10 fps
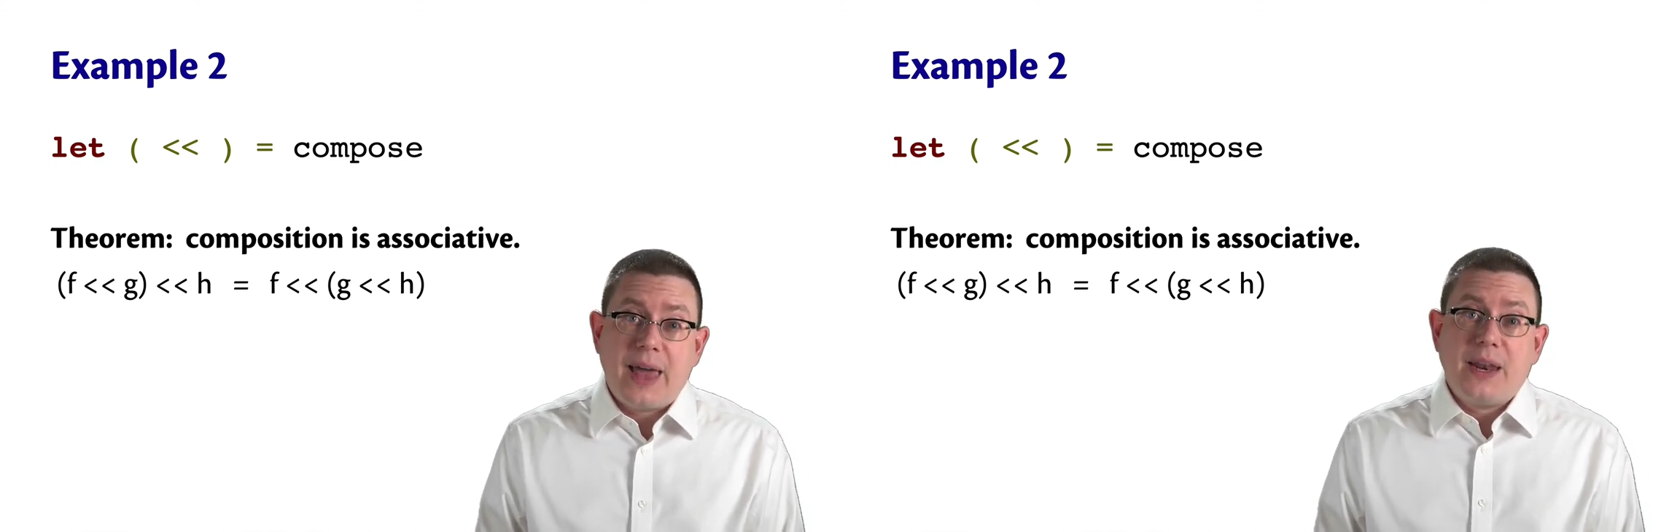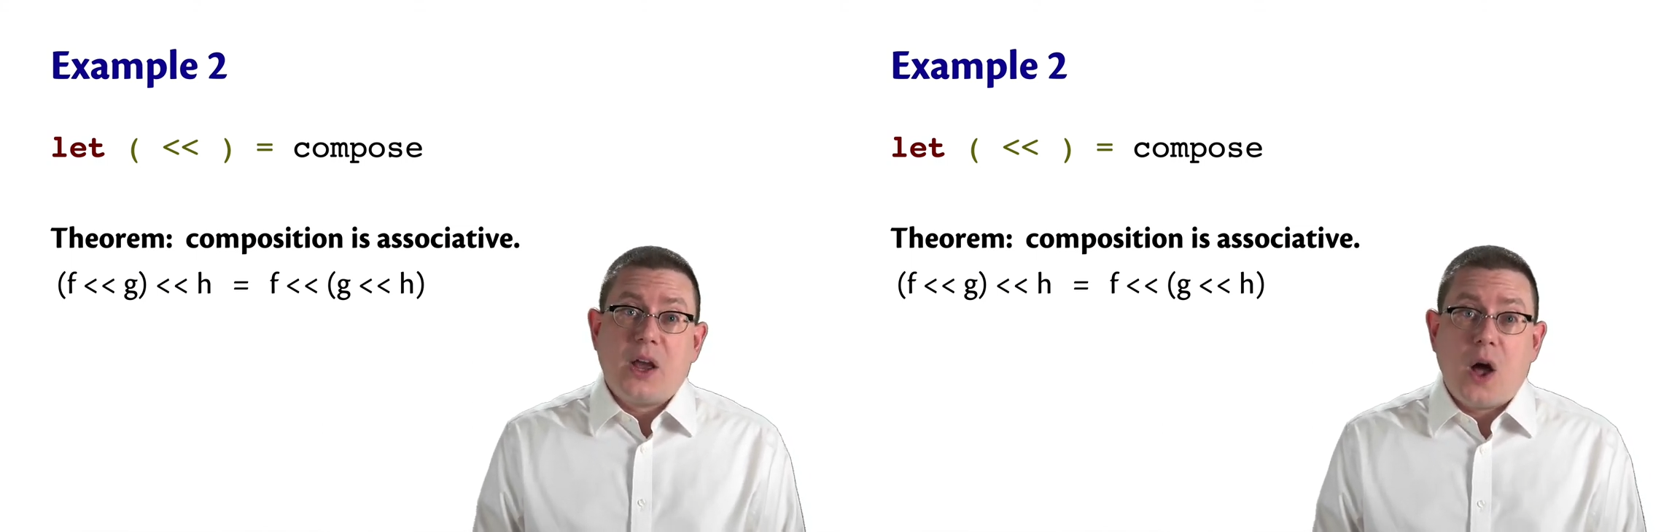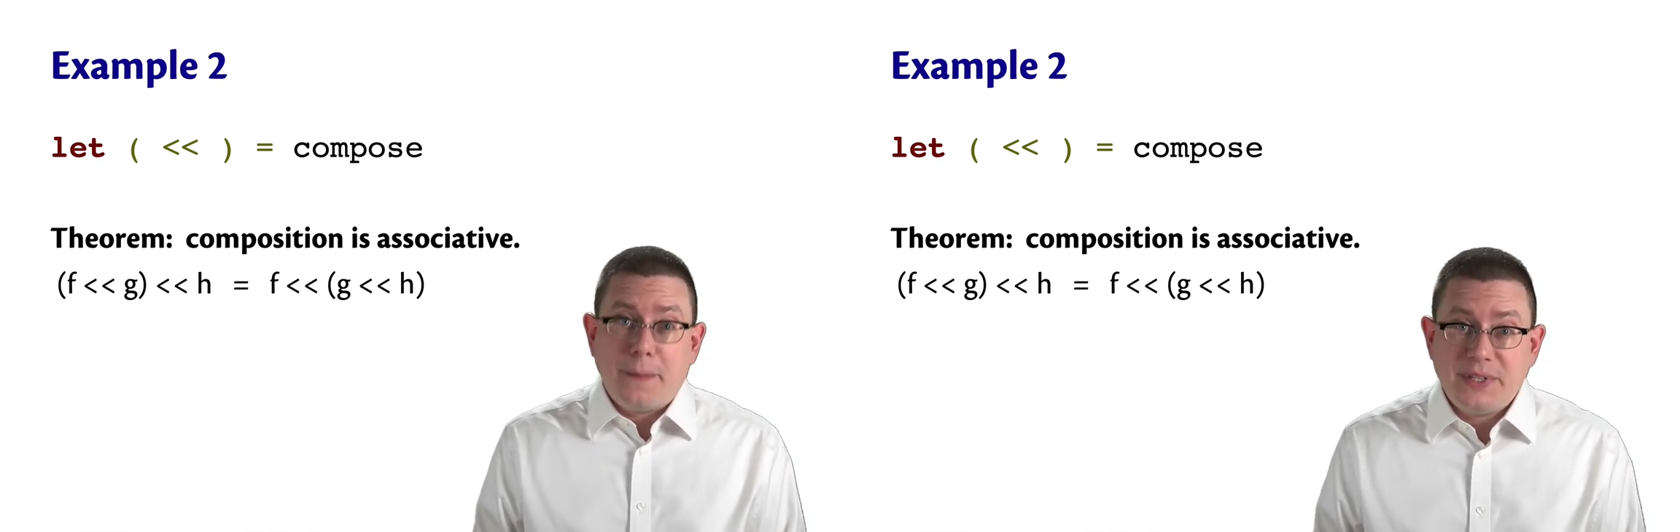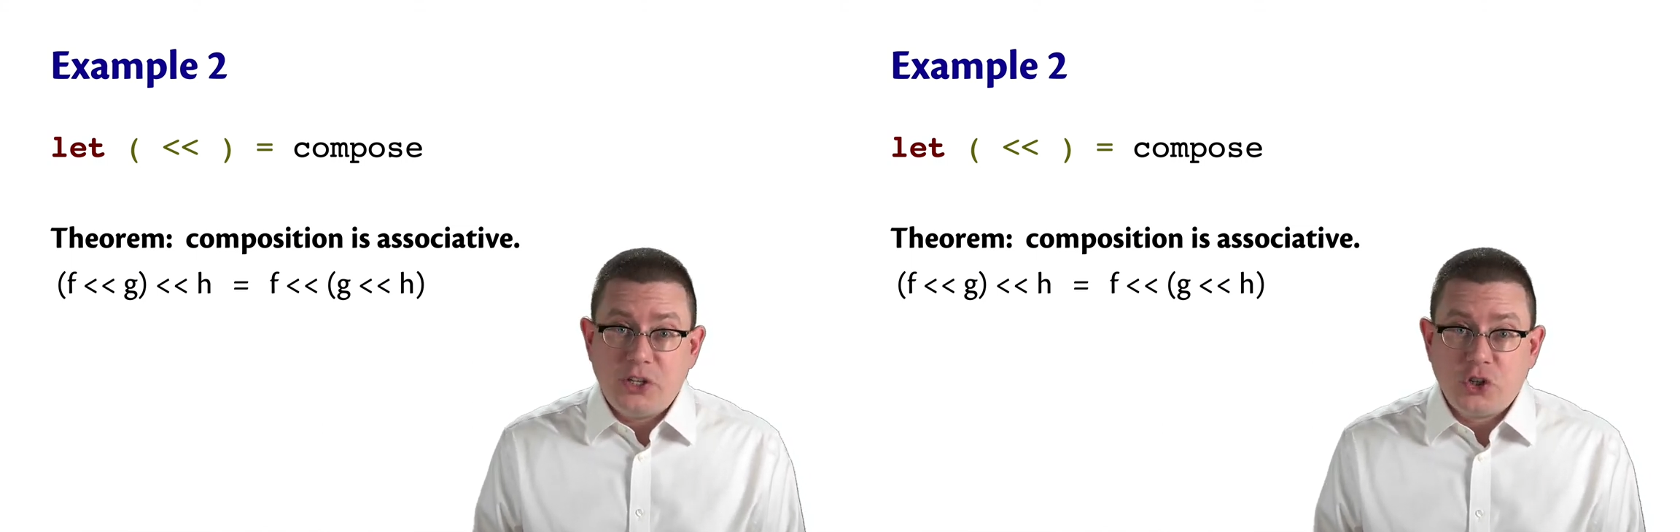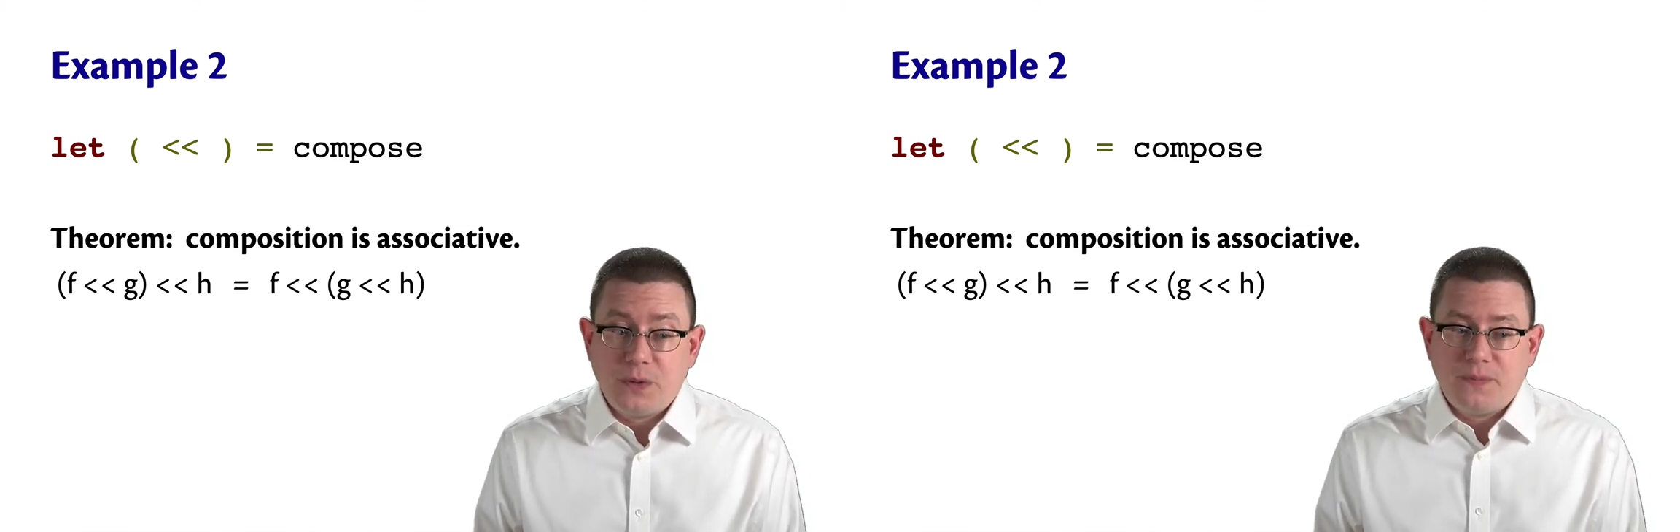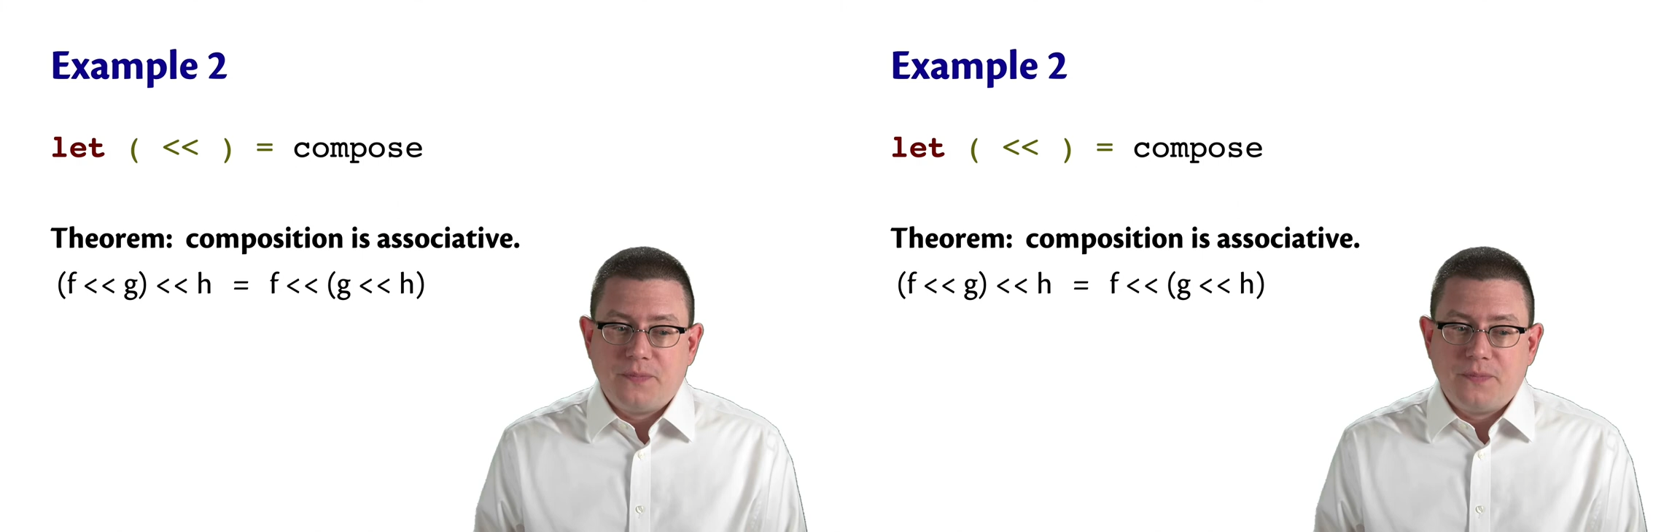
at composition.